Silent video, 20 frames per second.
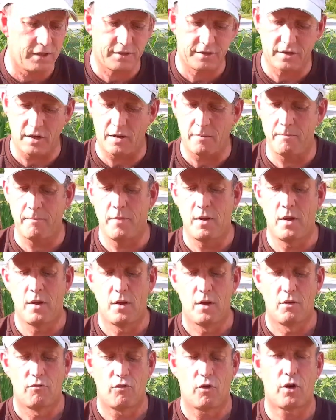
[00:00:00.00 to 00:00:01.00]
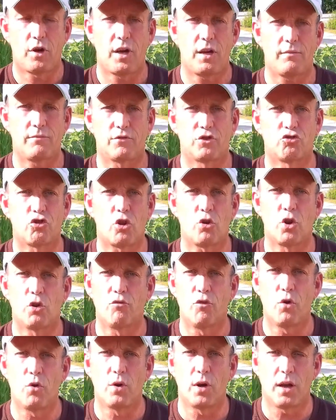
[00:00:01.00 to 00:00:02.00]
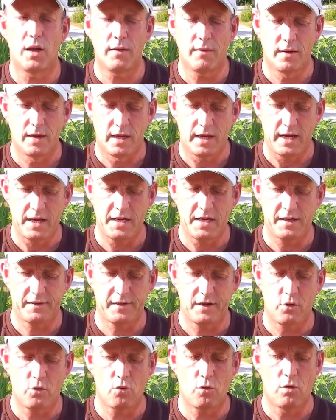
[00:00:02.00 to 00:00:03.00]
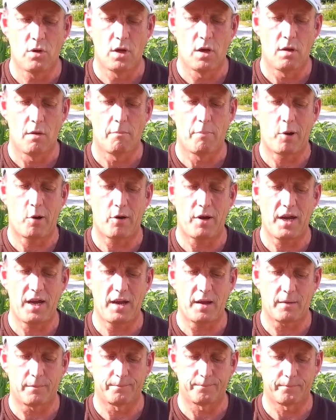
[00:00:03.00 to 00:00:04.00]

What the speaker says: some rocket stroke arugula in this little pot here,